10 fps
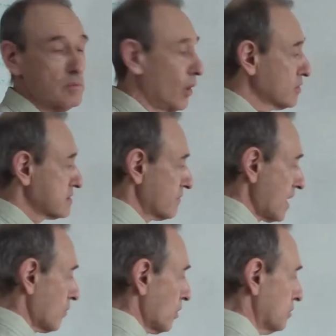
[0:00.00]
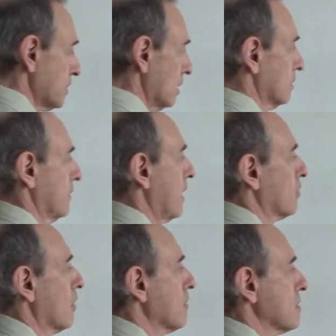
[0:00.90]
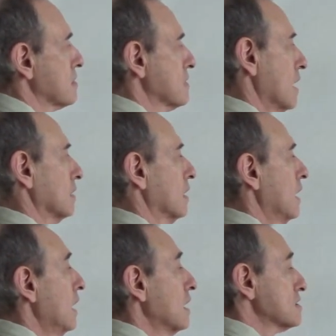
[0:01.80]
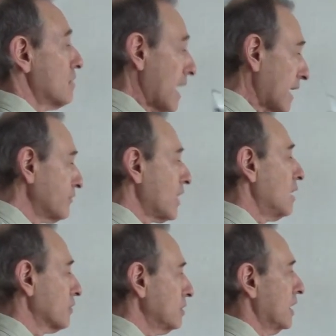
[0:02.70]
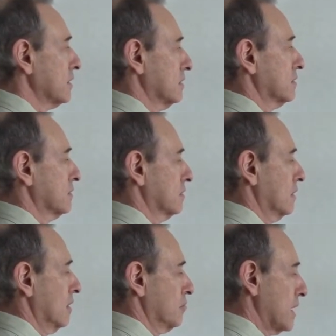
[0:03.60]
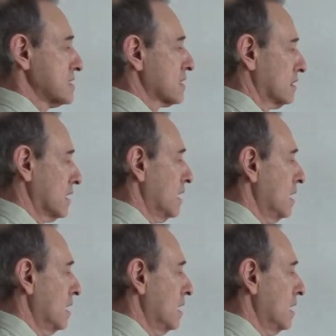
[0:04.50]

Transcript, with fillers: Most of them will be narrower than that. So I have calculated, basically,